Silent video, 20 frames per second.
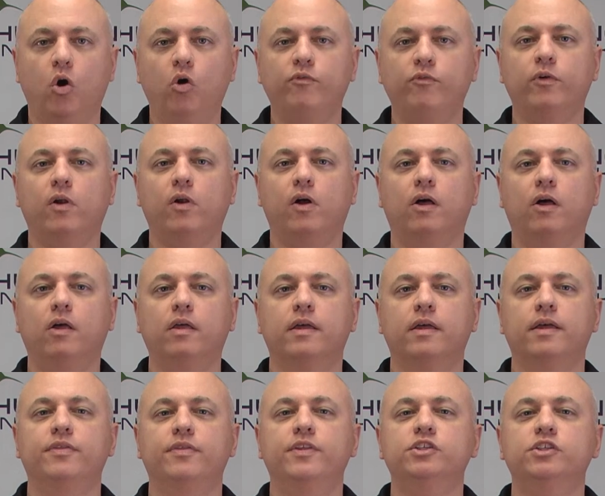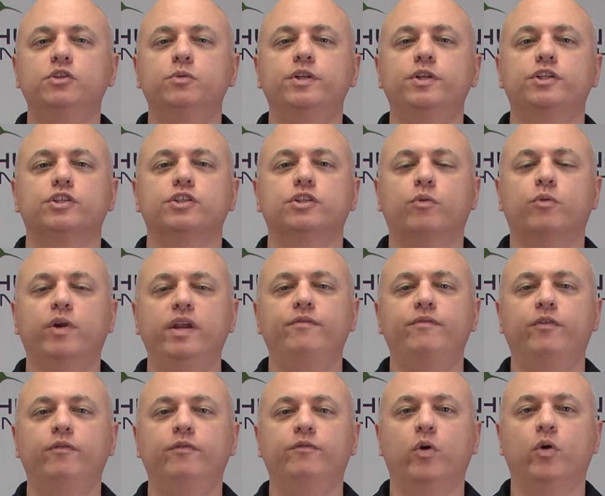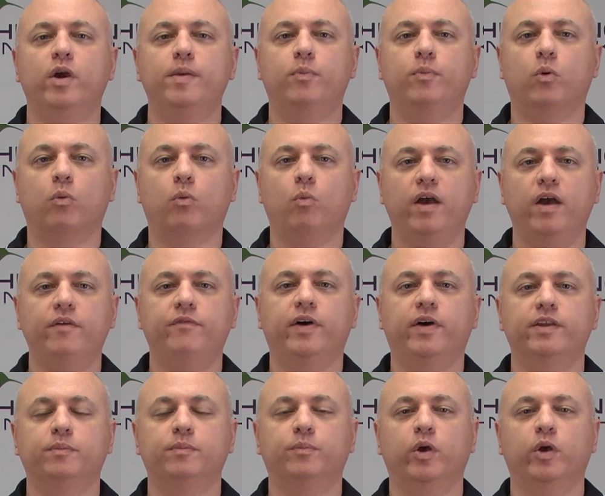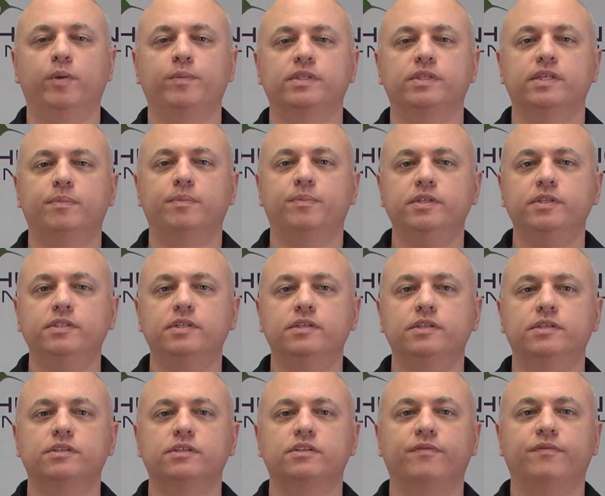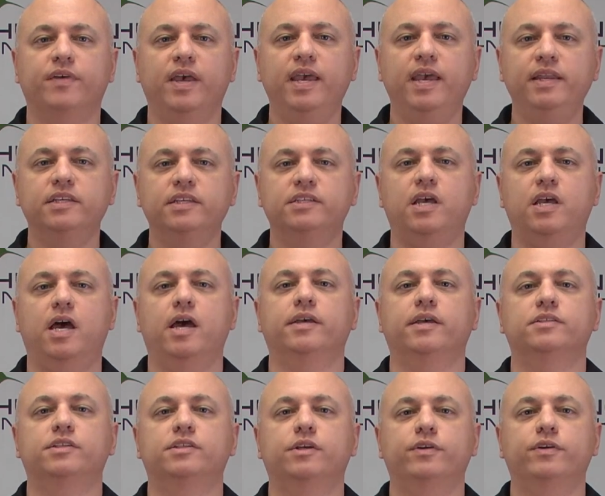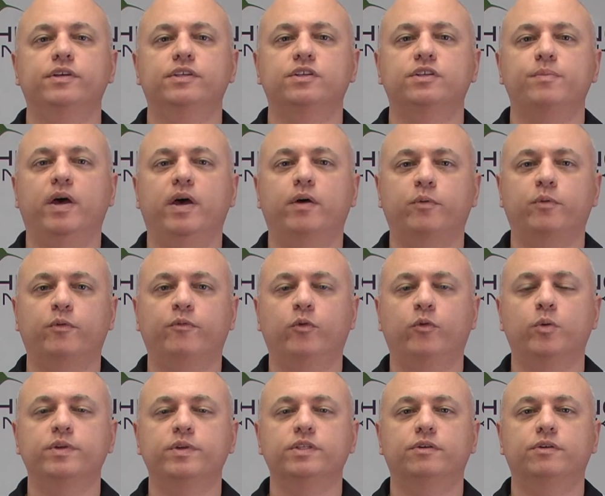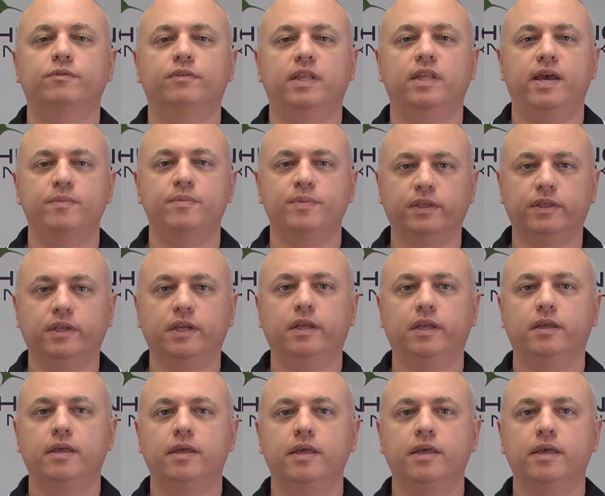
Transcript: Overall, this switch is great for VoIP or Wi-Fi deployments at businesses of any size serious about performance and reliability.